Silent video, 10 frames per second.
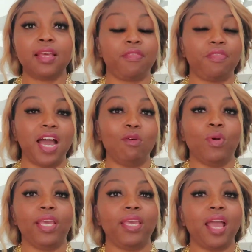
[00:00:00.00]
That
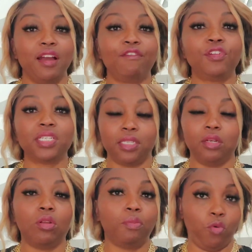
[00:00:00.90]
way, every
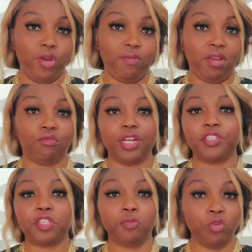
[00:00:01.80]
single appointment runs
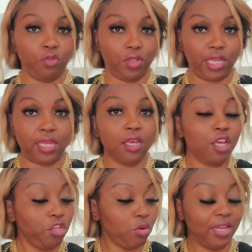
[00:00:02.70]
smoothly.
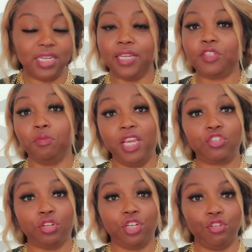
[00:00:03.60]
You need to make
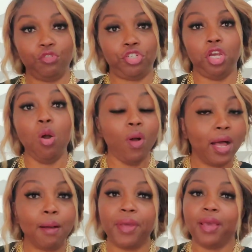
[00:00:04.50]
sure you show
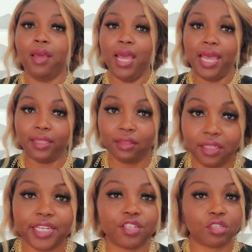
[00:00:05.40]
up at
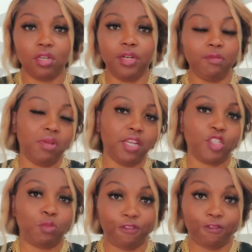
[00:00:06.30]
least 30 minutes
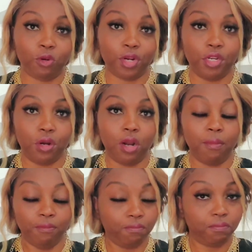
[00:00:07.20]
before your
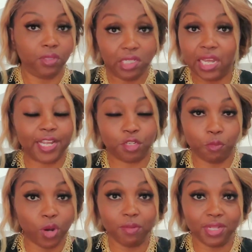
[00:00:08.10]
client's
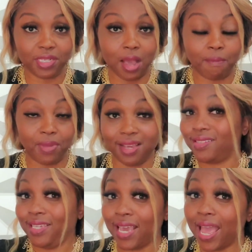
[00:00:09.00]
appointment time, because
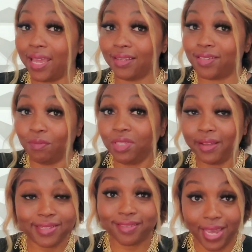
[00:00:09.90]
again, some
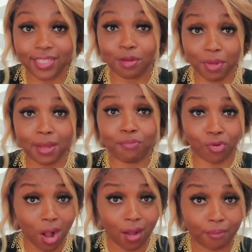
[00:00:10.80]
clients like to be
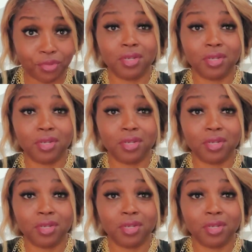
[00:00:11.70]
prompt.